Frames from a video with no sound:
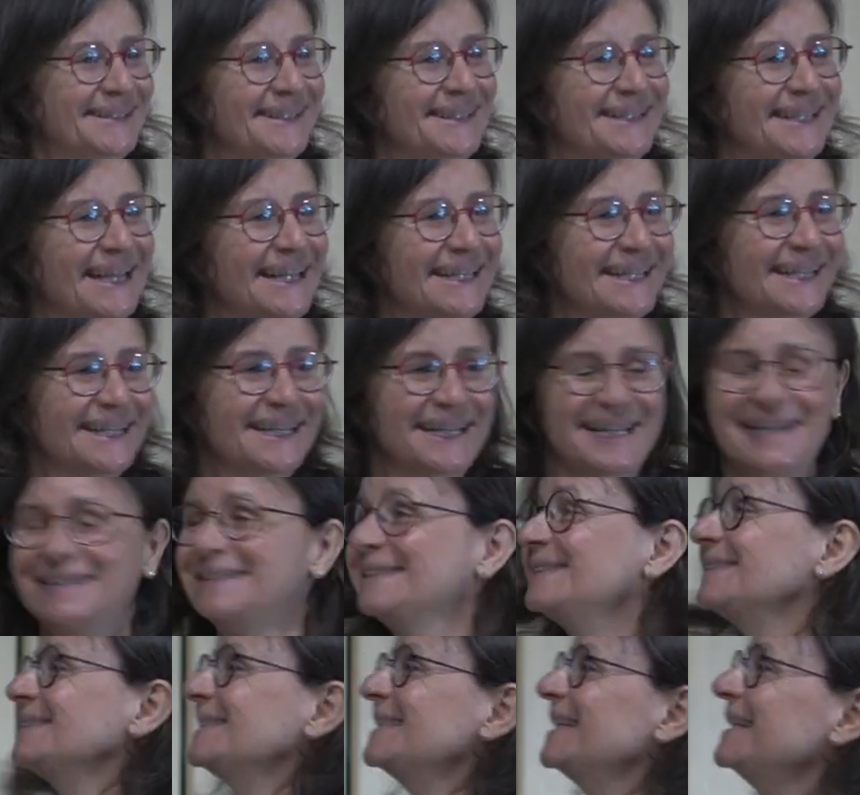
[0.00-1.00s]
and that I
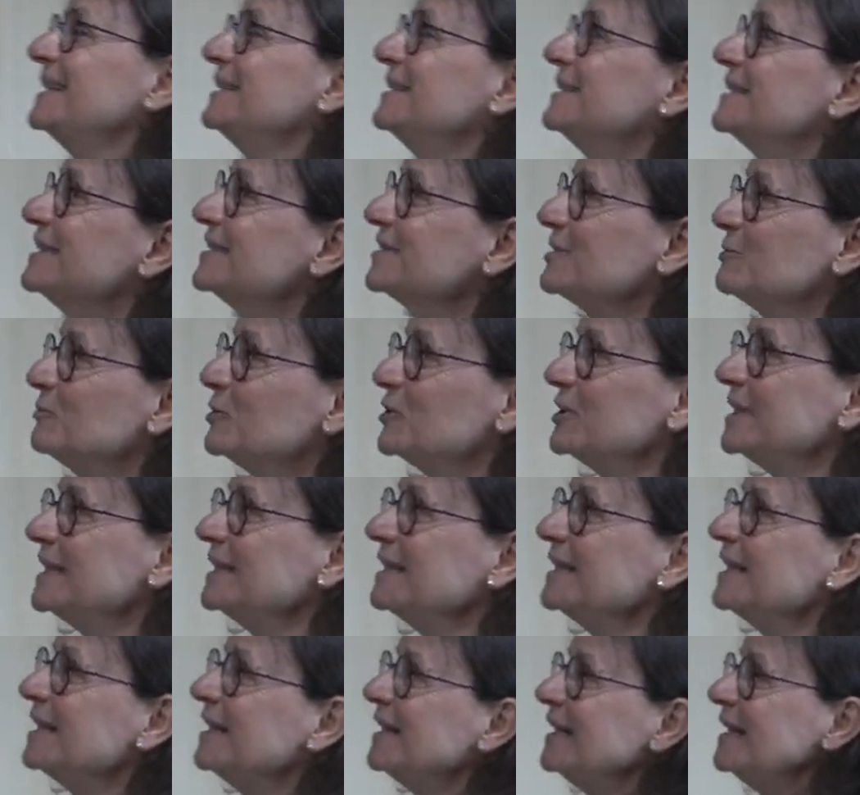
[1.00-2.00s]
can say this
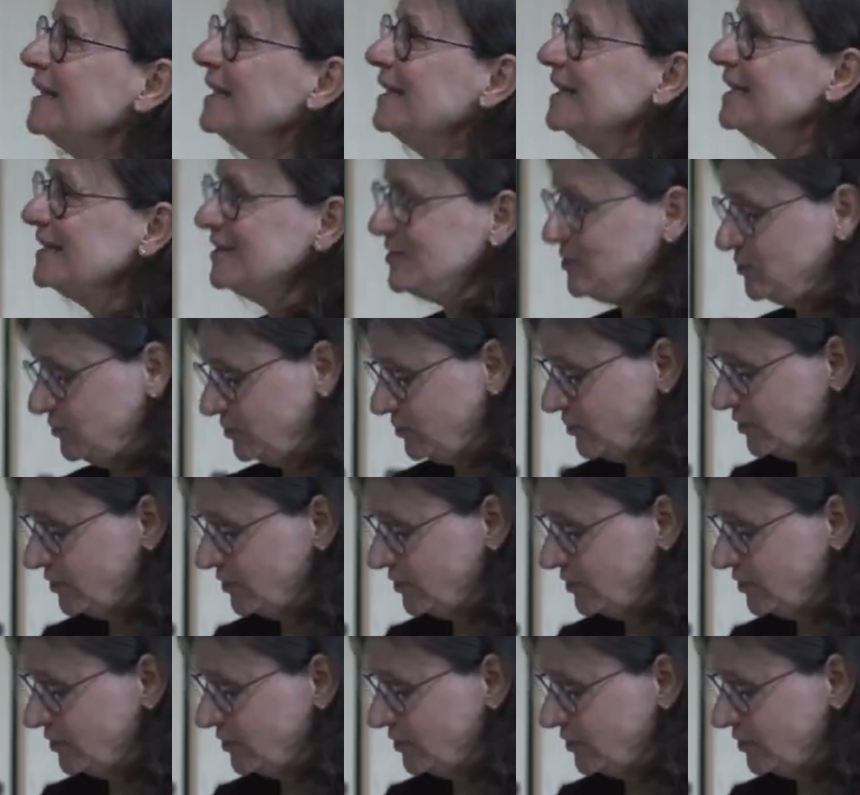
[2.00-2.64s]
morning, is to